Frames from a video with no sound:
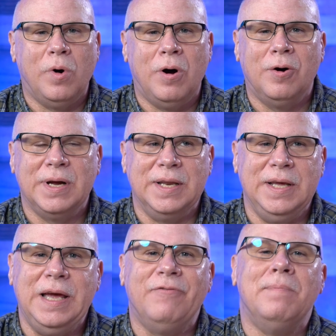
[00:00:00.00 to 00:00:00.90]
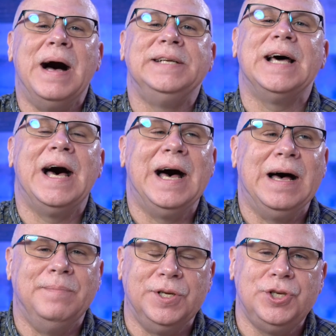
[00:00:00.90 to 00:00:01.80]
walk and give my
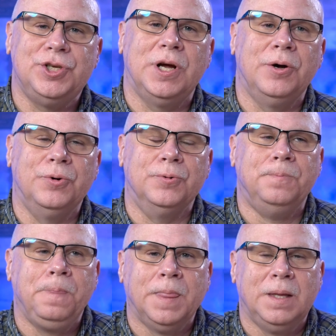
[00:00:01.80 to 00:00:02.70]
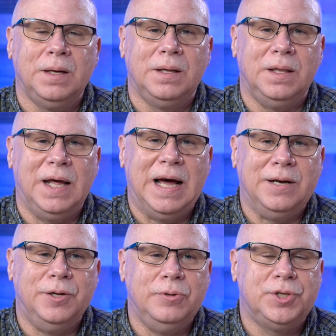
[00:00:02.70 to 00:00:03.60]
time to show that I
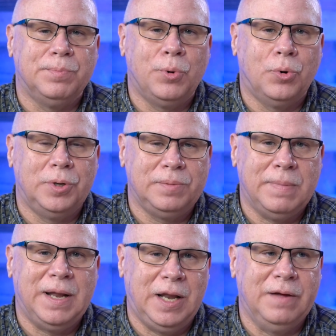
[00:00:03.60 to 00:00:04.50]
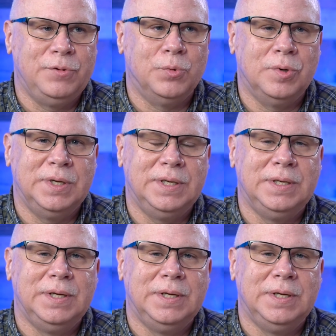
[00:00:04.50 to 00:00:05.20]
do support my loved one.